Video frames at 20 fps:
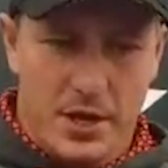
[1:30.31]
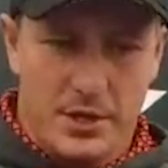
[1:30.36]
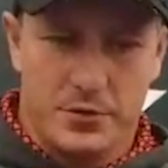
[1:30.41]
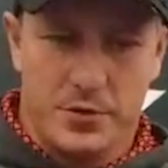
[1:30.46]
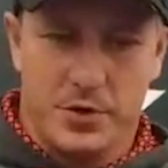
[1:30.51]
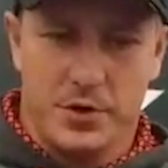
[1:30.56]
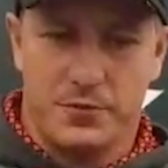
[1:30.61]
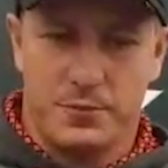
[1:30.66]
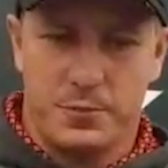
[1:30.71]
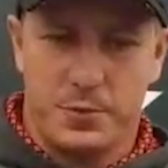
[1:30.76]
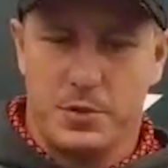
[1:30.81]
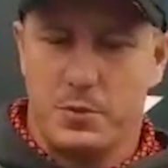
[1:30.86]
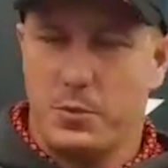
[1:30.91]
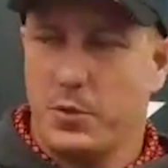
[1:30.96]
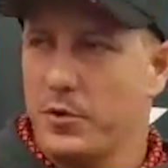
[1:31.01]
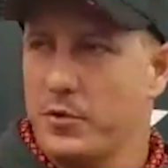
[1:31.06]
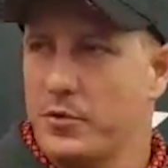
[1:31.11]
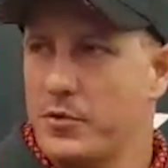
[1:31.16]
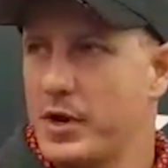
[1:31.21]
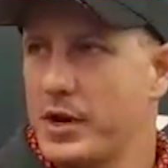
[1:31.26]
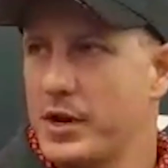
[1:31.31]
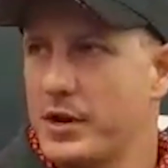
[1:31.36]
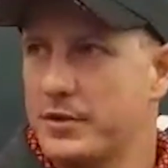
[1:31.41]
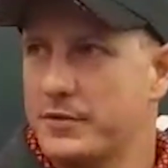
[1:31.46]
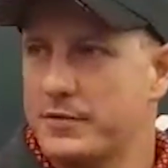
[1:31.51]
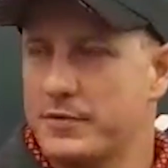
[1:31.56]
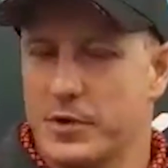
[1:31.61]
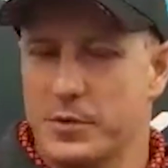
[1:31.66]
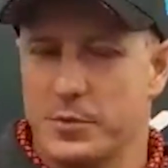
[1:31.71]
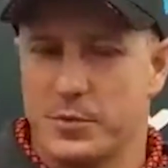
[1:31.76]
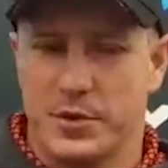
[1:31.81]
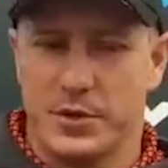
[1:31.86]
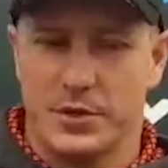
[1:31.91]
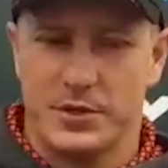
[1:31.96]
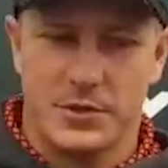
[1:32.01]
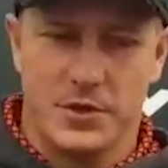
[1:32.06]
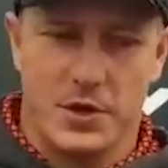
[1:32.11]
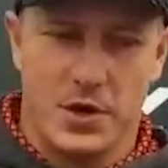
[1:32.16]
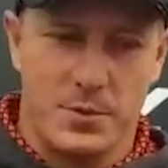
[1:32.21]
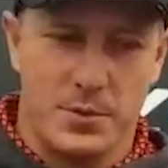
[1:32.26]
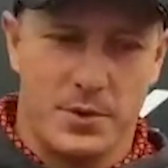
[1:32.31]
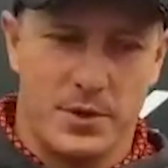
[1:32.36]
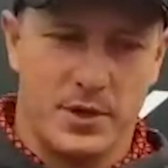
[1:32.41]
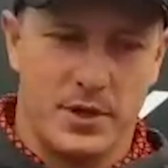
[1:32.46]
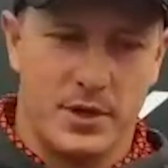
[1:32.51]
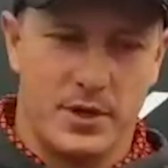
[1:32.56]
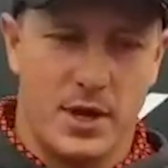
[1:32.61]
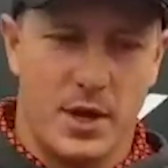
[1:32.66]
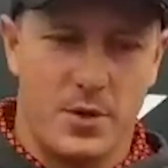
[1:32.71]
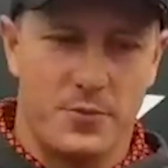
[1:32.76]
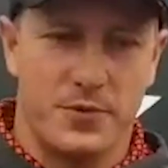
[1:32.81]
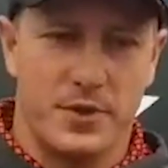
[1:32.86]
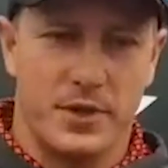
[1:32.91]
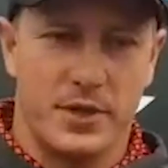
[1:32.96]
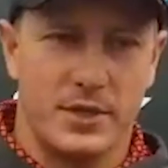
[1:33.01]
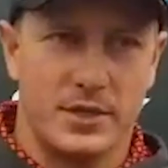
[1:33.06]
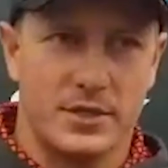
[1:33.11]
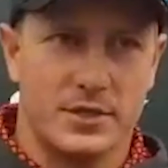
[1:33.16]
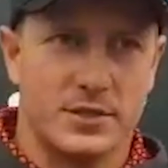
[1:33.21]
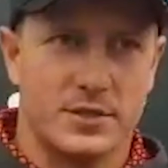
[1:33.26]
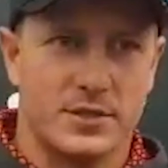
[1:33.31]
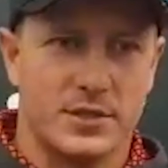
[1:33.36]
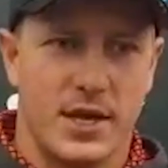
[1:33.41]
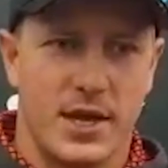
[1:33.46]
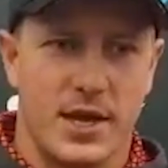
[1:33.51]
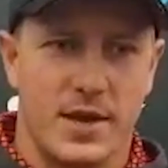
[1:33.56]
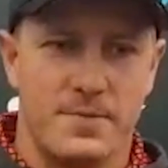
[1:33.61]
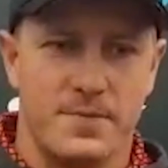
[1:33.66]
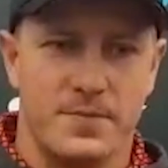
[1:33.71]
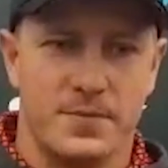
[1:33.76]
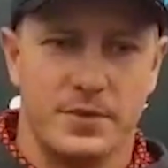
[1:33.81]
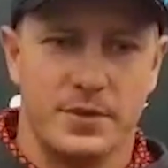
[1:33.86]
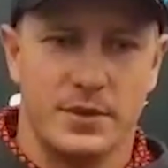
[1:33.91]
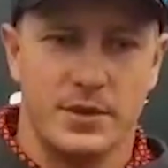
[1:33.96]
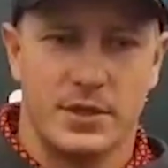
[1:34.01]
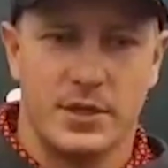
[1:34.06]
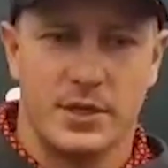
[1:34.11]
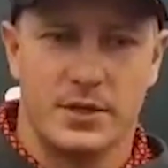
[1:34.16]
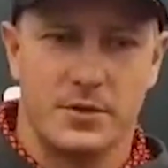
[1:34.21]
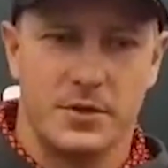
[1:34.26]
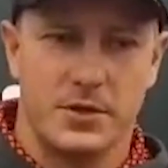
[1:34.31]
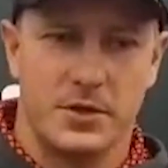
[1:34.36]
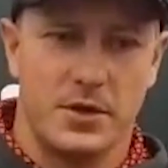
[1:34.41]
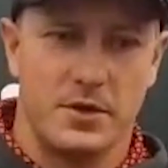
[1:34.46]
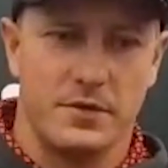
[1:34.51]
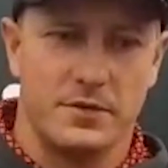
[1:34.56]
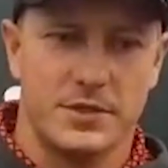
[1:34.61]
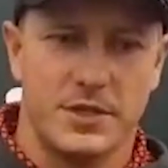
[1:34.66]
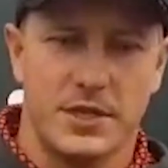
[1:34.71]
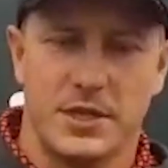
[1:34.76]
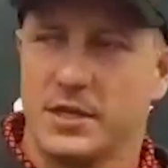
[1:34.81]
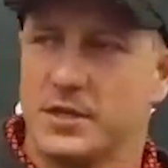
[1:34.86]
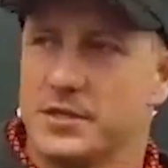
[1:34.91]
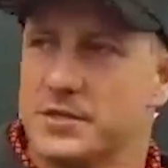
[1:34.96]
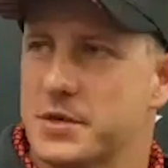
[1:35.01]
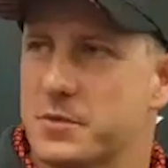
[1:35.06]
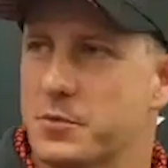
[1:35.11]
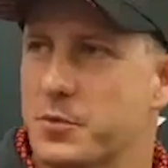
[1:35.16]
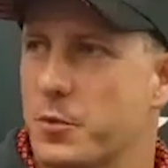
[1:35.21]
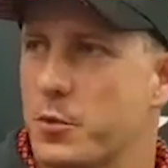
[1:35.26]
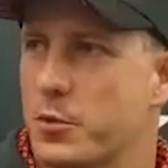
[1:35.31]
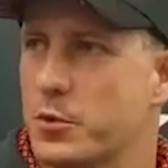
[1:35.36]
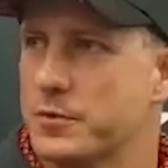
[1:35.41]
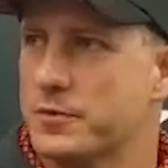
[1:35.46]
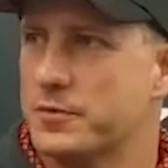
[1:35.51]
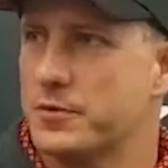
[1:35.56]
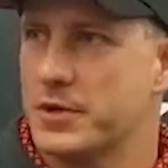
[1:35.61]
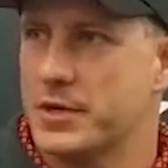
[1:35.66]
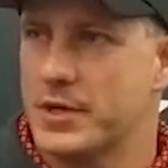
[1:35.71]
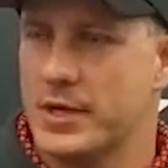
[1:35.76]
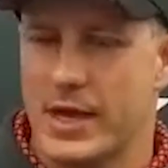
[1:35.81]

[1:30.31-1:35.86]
trying to put the ball in right areas for a long period of time, and hopefully there's going to obviously get some rewards for it.